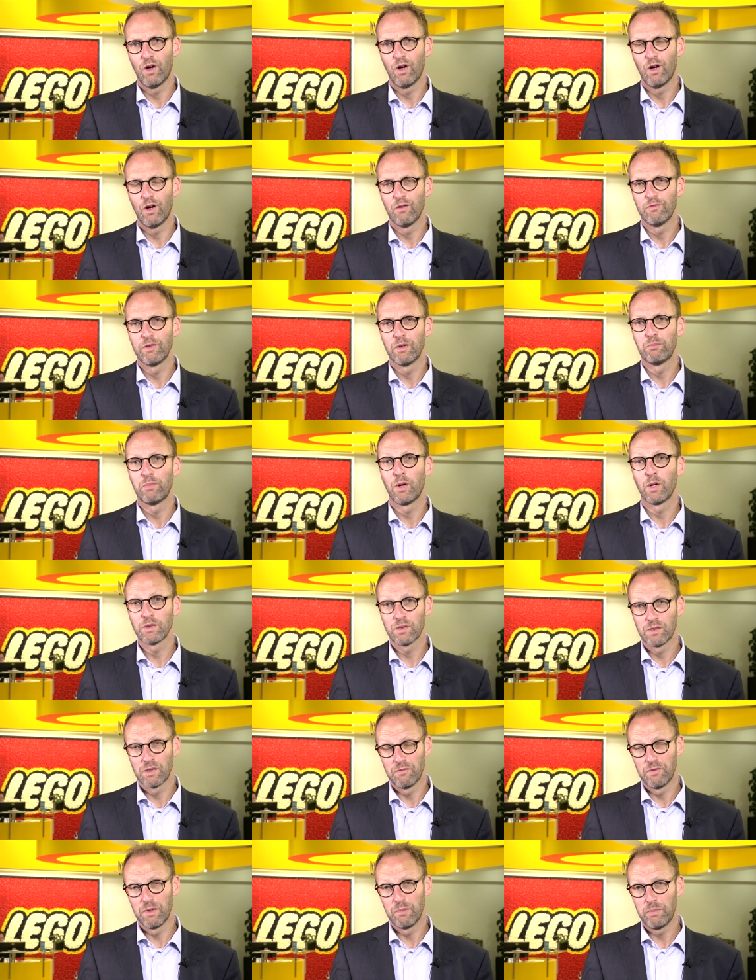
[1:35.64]
of a
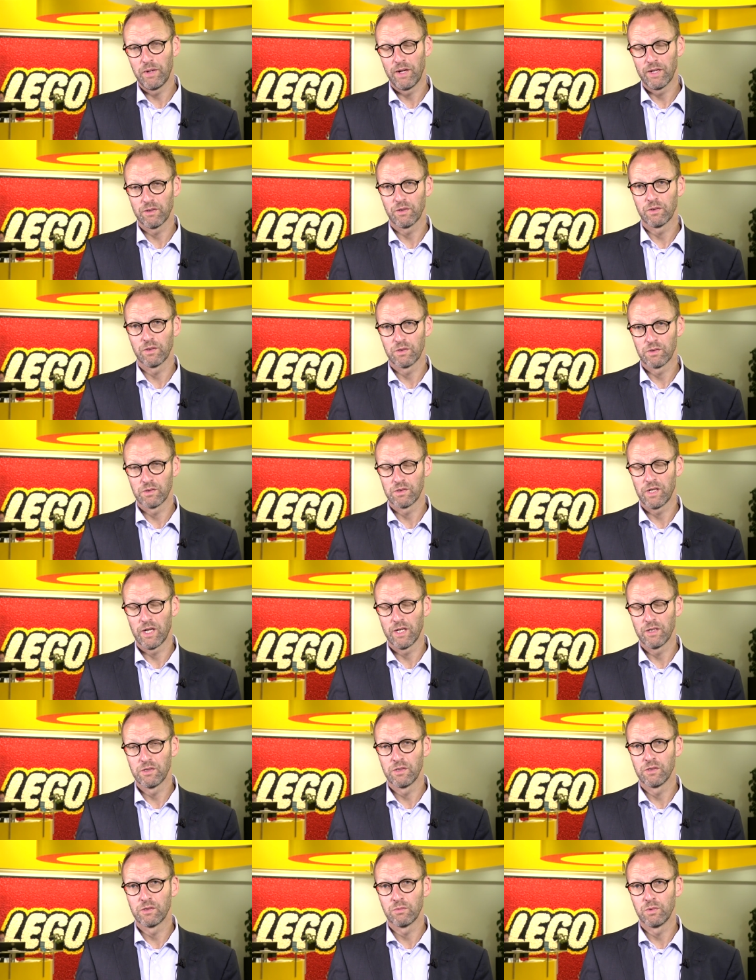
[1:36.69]
positive impact on the
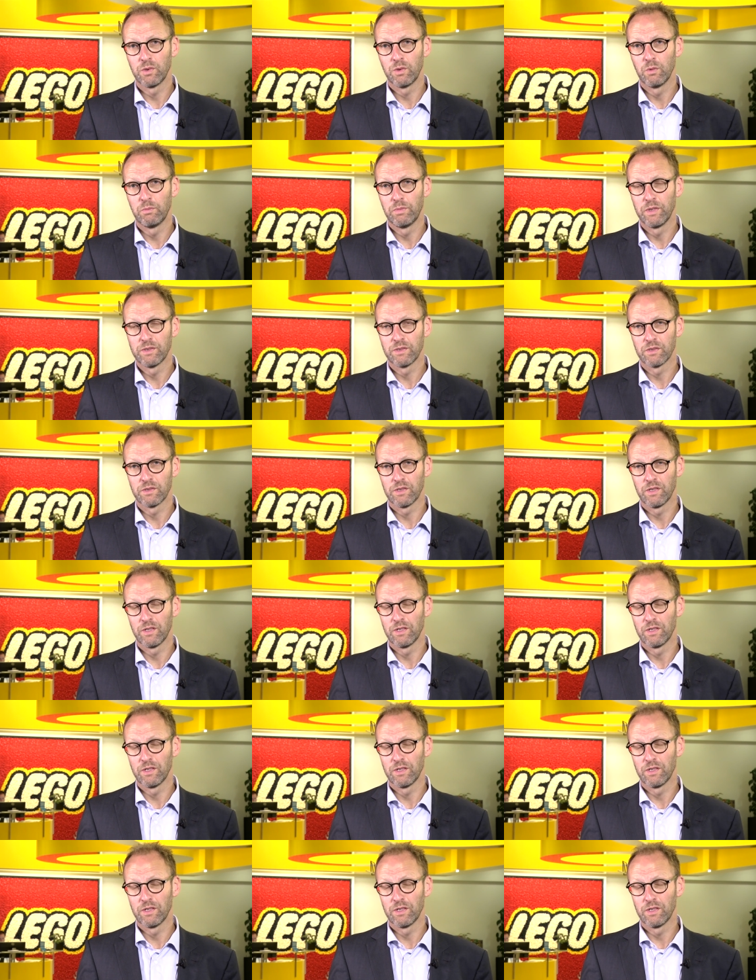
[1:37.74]
societies we do business